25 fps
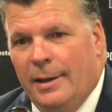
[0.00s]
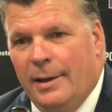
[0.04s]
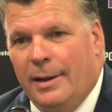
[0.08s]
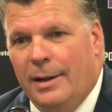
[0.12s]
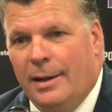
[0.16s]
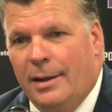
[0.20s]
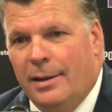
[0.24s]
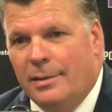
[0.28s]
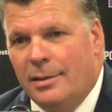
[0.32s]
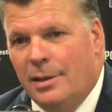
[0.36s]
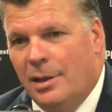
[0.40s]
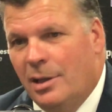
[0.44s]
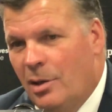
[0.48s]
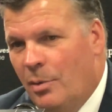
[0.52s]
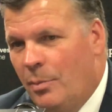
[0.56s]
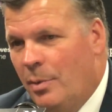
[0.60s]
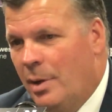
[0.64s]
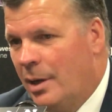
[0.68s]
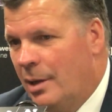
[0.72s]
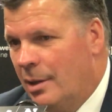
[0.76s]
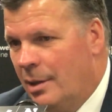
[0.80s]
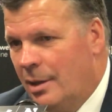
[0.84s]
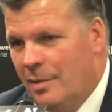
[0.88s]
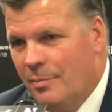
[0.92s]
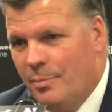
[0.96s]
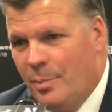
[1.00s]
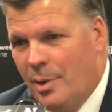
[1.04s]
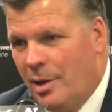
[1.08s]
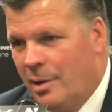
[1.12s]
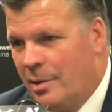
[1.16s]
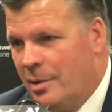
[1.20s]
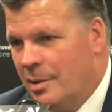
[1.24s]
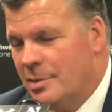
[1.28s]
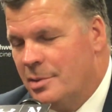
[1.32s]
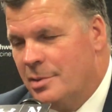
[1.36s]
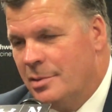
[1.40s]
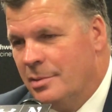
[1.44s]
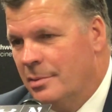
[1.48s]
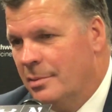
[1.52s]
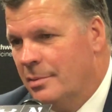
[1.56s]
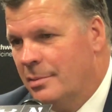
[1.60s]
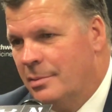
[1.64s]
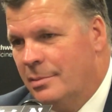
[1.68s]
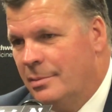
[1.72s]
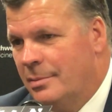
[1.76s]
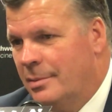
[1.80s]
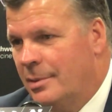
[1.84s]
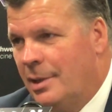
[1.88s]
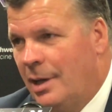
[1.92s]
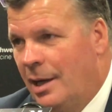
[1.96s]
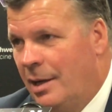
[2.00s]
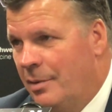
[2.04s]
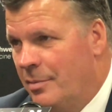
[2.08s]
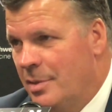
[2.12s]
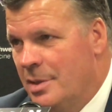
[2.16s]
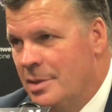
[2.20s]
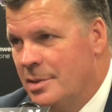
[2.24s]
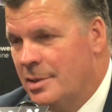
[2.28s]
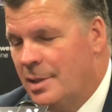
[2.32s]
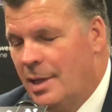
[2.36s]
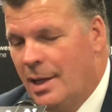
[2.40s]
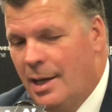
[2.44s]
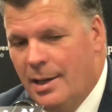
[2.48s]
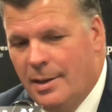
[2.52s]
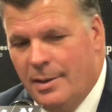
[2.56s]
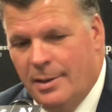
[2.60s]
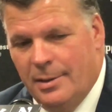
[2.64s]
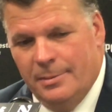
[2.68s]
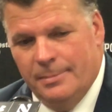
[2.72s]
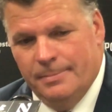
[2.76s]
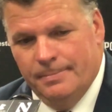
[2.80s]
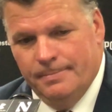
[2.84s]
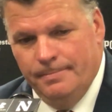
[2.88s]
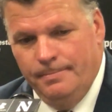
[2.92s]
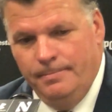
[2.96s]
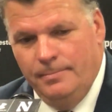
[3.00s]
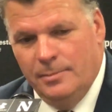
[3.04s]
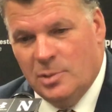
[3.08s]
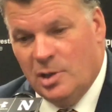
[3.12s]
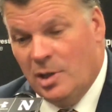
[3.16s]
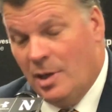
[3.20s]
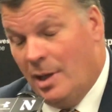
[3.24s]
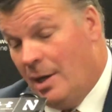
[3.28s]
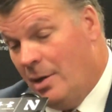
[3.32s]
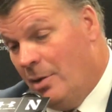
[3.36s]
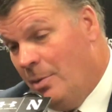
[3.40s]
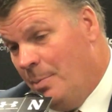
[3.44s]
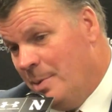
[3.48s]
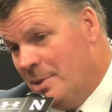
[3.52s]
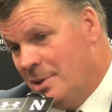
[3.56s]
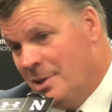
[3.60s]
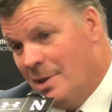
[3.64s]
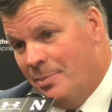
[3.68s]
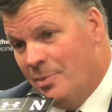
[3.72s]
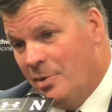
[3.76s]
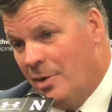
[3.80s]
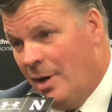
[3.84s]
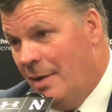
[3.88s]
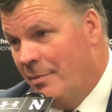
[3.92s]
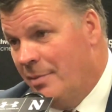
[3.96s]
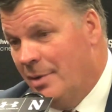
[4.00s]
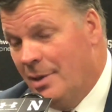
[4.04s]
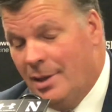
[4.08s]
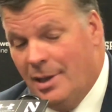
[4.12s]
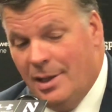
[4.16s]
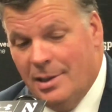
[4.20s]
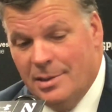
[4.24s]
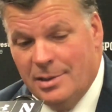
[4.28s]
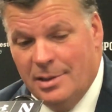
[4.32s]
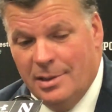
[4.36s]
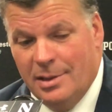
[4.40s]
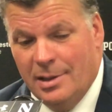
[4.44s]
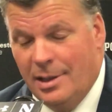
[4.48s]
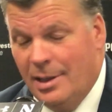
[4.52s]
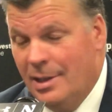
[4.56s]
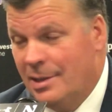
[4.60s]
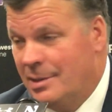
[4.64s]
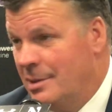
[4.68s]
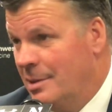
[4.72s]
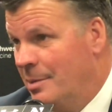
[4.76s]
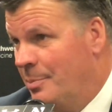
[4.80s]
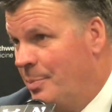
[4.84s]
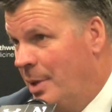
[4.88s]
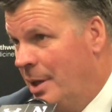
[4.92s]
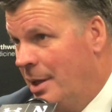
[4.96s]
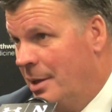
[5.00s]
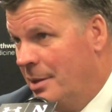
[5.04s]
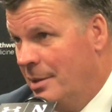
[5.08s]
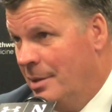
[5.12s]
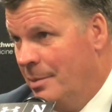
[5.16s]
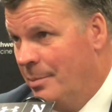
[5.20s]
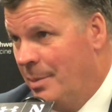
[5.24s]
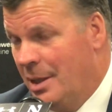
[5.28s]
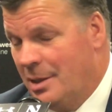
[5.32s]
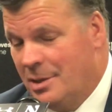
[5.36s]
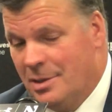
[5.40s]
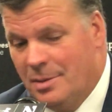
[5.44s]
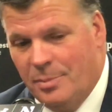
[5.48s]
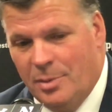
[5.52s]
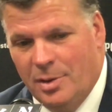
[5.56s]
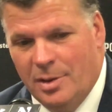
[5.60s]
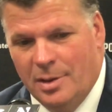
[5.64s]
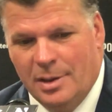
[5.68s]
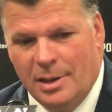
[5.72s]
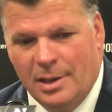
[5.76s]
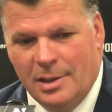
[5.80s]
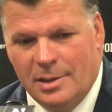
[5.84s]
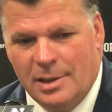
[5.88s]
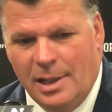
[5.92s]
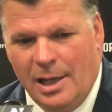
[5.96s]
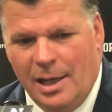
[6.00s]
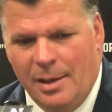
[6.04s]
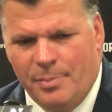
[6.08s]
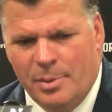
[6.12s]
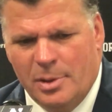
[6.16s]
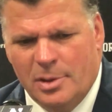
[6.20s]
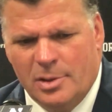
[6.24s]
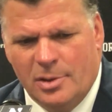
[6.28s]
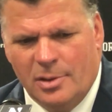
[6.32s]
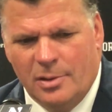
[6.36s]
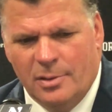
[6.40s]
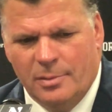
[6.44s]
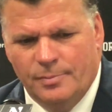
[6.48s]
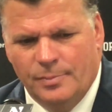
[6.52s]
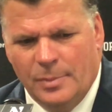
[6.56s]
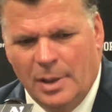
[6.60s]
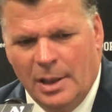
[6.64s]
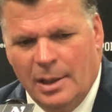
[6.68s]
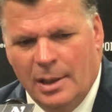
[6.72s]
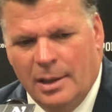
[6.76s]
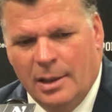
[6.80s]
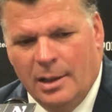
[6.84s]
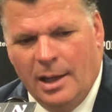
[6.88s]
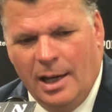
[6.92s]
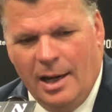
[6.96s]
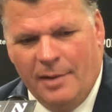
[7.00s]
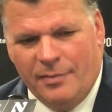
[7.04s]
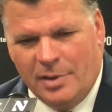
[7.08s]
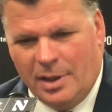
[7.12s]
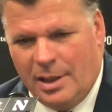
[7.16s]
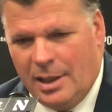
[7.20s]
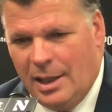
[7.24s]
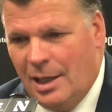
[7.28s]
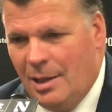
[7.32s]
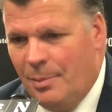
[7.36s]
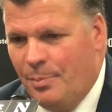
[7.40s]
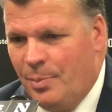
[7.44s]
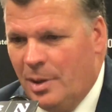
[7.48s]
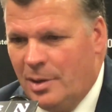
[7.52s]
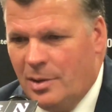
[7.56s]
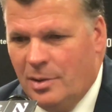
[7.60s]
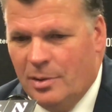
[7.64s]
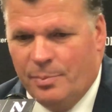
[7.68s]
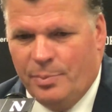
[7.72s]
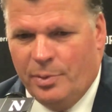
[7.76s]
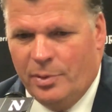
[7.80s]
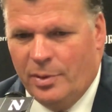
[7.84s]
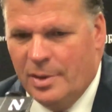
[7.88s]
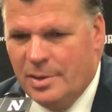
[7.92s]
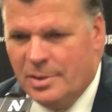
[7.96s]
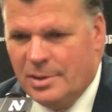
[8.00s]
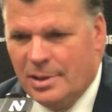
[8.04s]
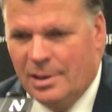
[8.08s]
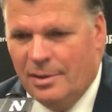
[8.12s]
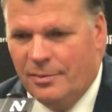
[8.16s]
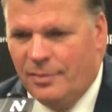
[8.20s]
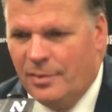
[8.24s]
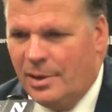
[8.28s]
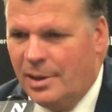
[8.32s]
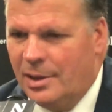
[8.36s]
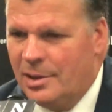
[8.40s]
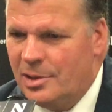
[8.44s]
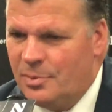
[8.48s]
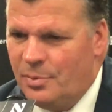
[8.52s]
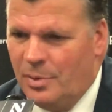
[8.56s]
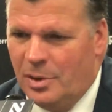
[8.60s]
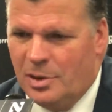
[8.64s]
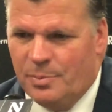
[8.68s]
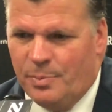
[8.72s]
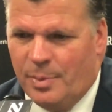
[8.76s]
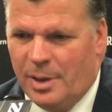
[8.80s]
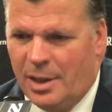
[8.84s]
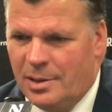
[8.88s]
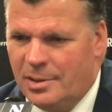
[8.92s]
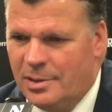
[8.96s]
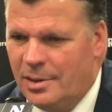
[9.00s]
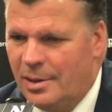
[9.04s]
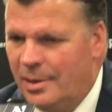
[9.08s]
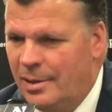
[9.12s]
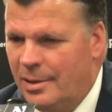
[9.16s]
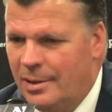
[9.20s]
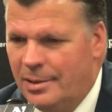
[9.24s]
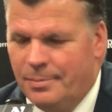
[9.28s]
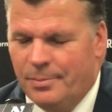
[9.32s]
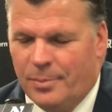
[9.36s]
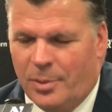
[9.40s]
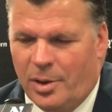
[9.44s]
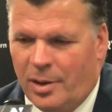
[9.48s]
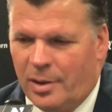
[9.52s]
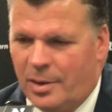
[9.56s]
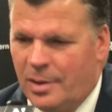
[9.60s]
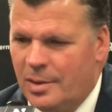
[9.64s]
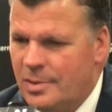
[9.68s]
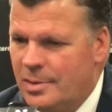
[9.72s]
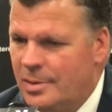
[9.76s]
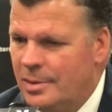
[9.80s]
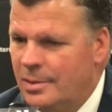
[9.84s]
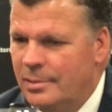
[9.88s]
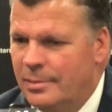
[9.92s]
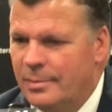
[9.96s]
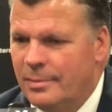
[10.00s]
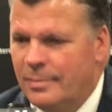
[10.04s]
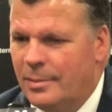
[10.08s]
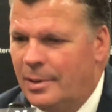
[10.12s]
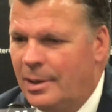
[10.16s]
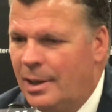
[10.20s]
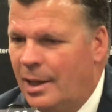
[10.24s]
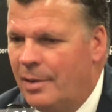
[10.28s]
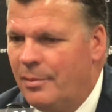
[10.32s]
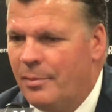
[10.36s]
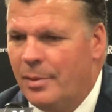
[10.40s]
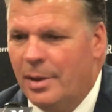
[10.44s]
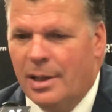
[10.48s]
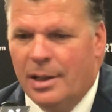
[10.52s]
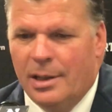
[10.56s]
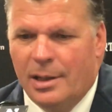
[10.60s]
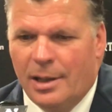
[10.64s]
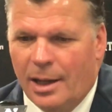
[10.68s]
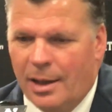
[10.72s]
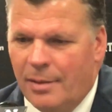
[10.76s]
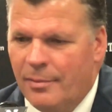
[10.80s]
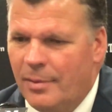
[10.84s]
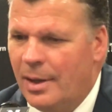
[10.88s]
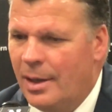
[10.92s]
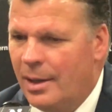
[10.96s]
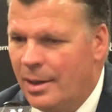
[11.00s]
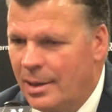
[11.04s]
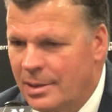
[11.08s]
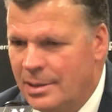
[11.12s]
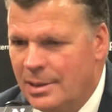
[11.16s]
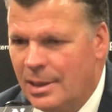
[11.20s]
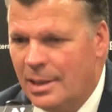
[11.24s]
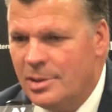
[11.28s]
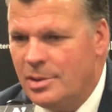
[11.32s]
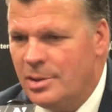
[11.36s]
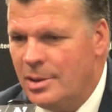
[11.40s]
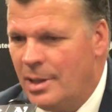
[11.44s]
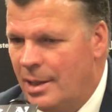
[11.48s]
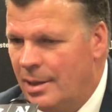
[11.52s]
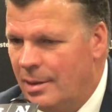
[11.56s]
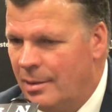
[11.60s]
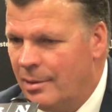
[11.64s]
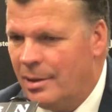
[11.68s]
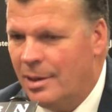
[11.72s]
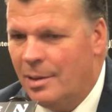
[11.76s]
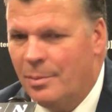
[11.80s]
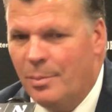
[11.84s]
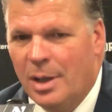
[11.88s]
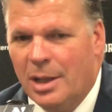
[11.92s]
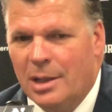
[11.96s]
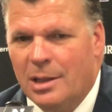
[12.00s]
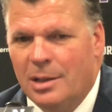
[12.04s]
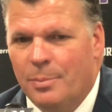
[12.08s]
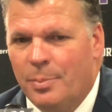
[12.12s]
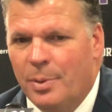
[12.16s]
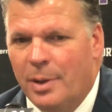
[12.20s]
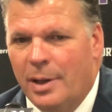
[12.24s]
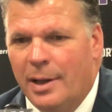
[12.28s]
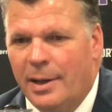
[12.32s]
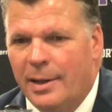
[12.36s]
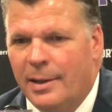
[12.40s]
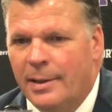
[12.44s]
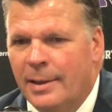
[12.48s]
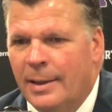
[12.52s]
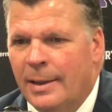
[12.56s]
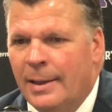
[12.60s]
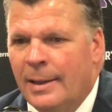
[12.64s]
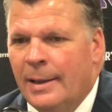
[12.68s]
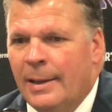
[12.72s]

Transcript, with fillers: Uh, you don't want to leave Marcus or Khyri standing, so that opens up driving lanes, and you get to the paint, and you make some good things happen. So you have to kind of pick your poison if you're going to switch bigs to Marcus and Khyri and Davion and Ty-Shon. They're going to make you pay.